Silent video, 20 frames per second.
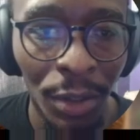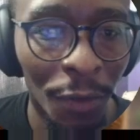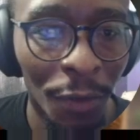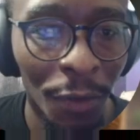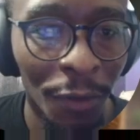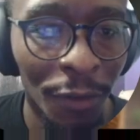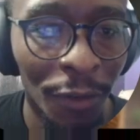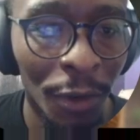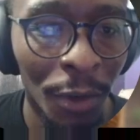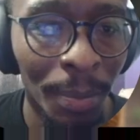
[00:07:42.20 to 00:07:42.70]

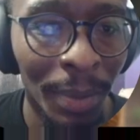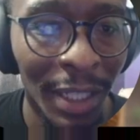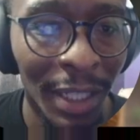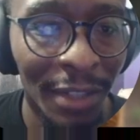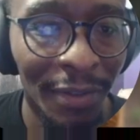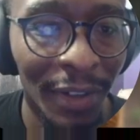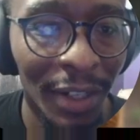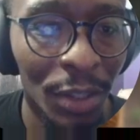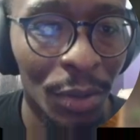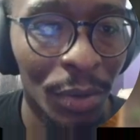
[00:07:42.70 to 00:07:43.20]
So for
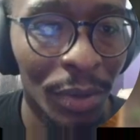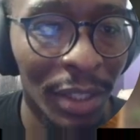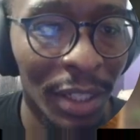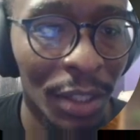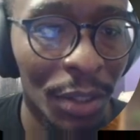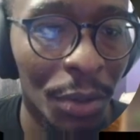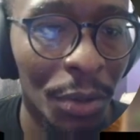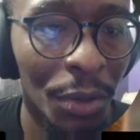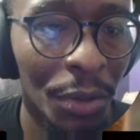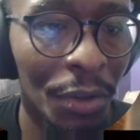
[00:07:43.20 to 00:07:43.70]
Pixverse, we'll
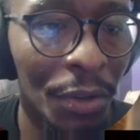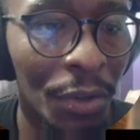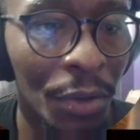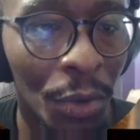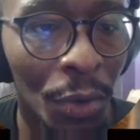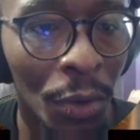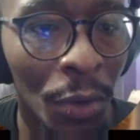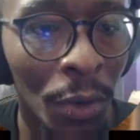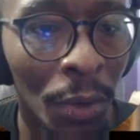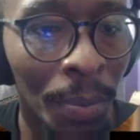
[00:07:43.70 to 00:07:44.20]
just go
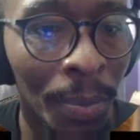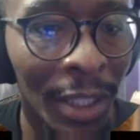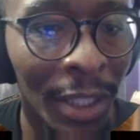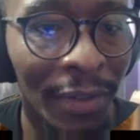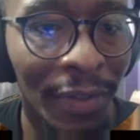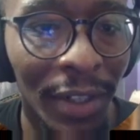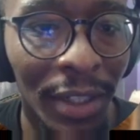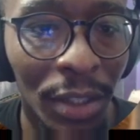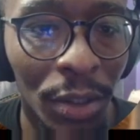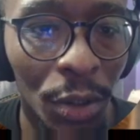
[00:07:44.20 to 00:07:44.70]
to
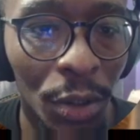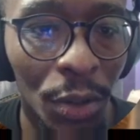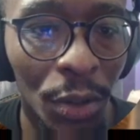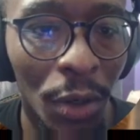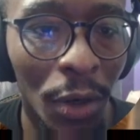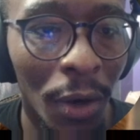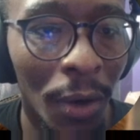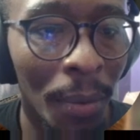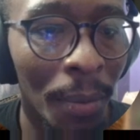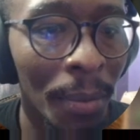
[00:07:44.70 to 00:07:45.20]

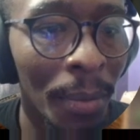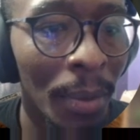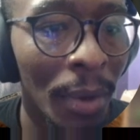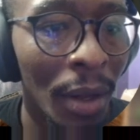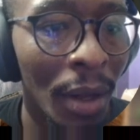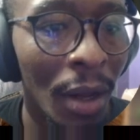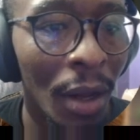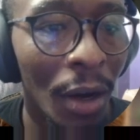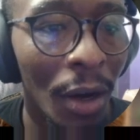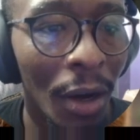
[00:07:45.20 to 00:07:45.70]
pixverse.com,
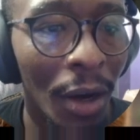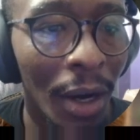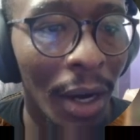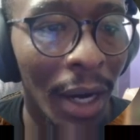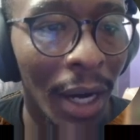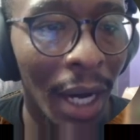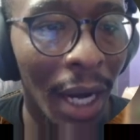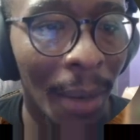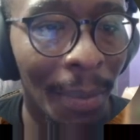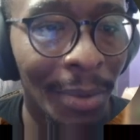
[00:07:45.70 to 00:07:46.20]

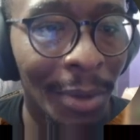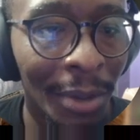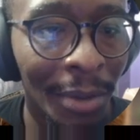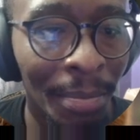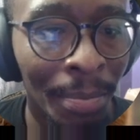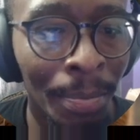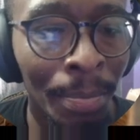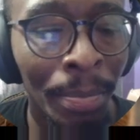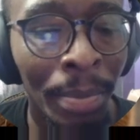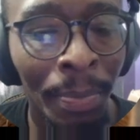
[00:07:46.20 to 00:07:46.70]

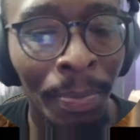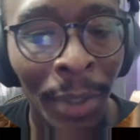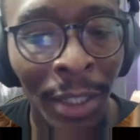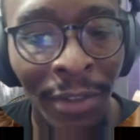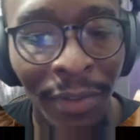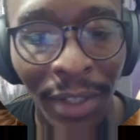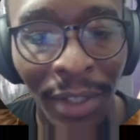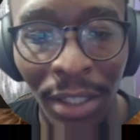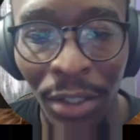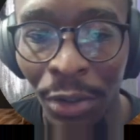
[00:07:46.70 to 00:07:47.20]

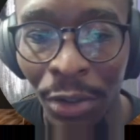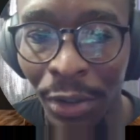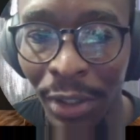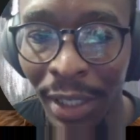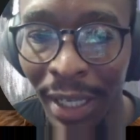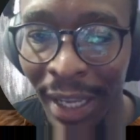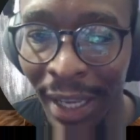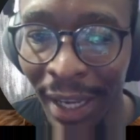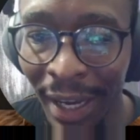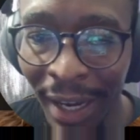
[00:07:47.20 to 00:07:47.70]

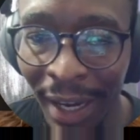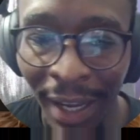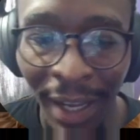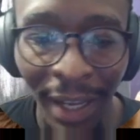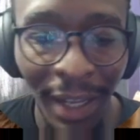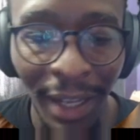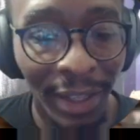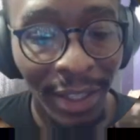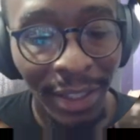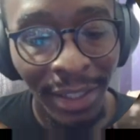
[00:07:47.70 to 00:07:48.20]

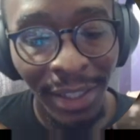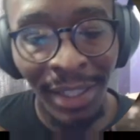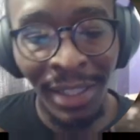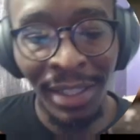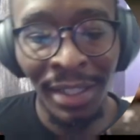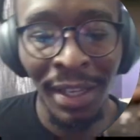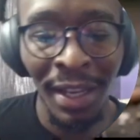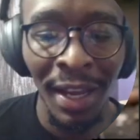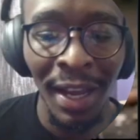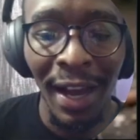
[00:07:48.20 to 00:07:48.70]
app.pixverse.ai. This
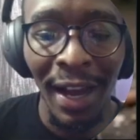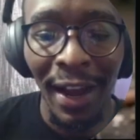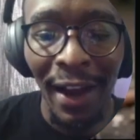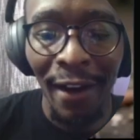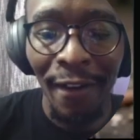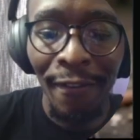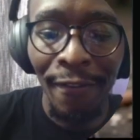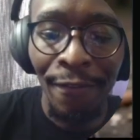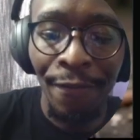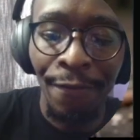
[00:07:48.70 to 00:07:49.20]
is
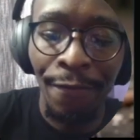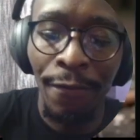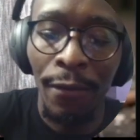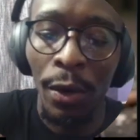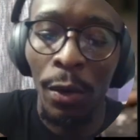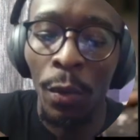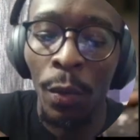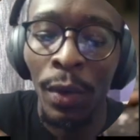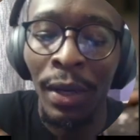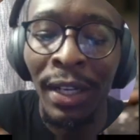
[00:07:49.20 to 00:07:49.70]

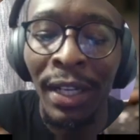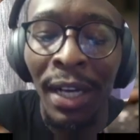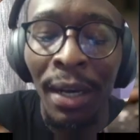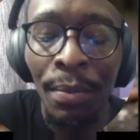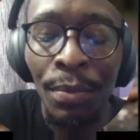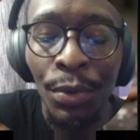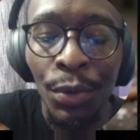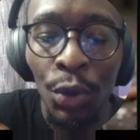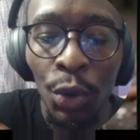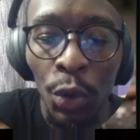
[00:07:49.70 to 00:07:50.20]
when it
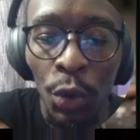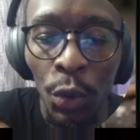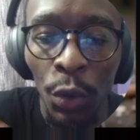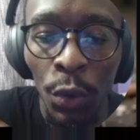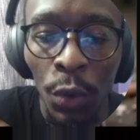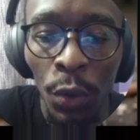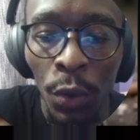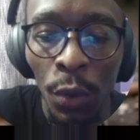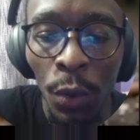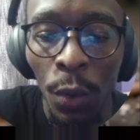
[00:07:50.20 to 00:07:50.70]
comes
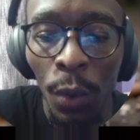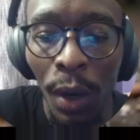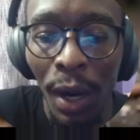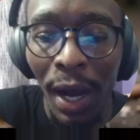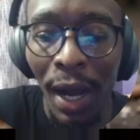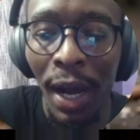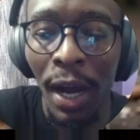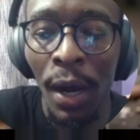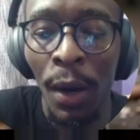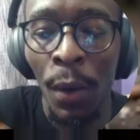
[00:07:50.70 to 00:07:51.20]
to
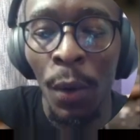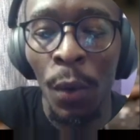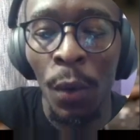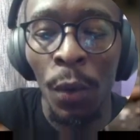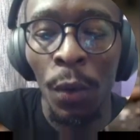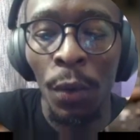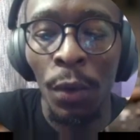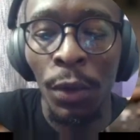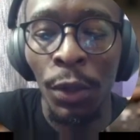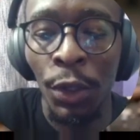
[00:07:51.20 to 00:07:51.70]

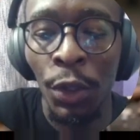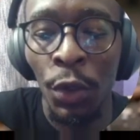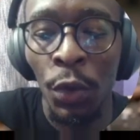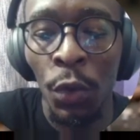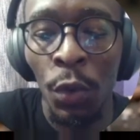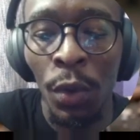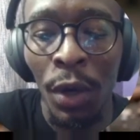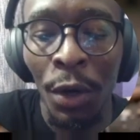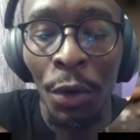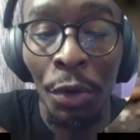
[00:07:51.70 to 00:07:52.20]
how
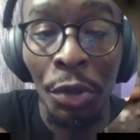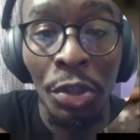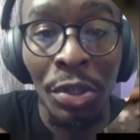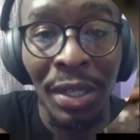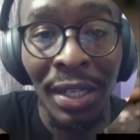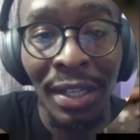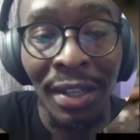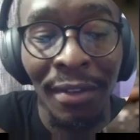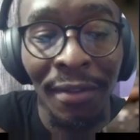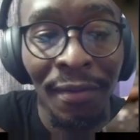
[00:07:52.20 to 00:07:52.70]
you are going to
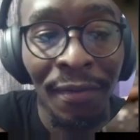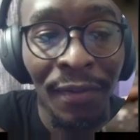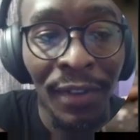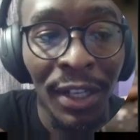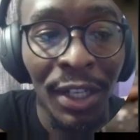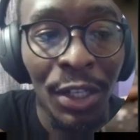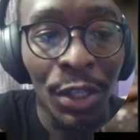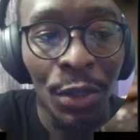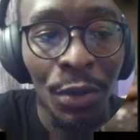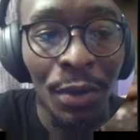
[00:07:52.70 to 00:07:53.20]
create the
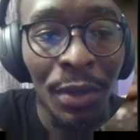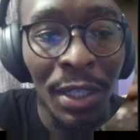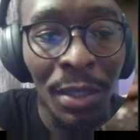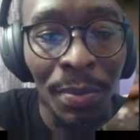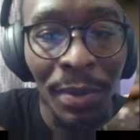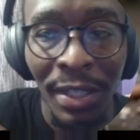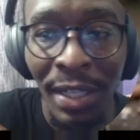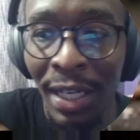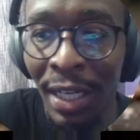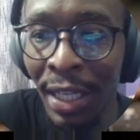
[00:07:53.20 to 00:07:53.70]
video,
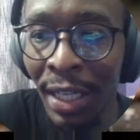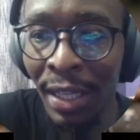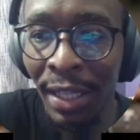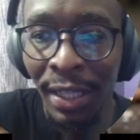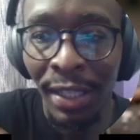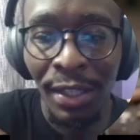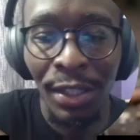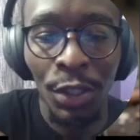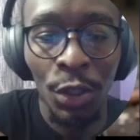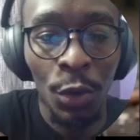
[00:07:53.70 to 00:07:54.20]
especially in
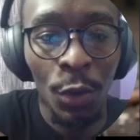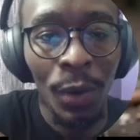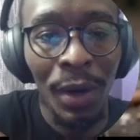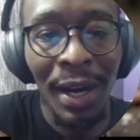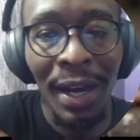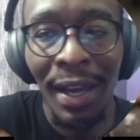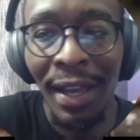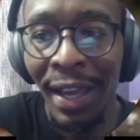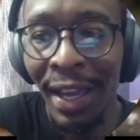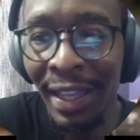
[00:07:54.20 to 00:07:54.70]
this
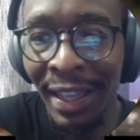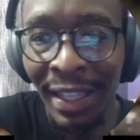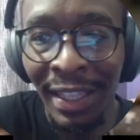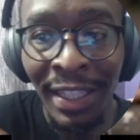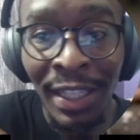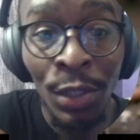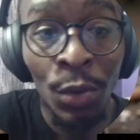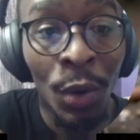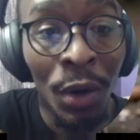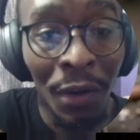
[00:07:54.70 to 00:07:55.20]
UI. I think
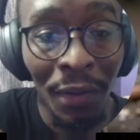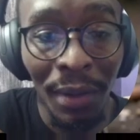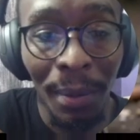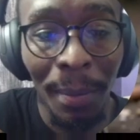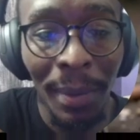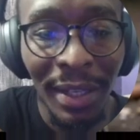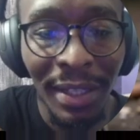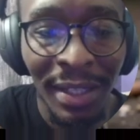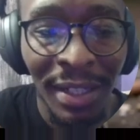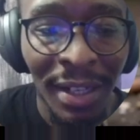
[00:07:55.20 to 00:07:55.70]
this is one of the
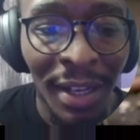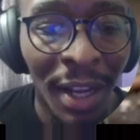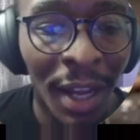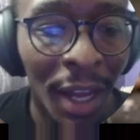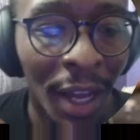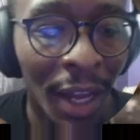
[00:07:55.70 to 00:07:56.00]
best.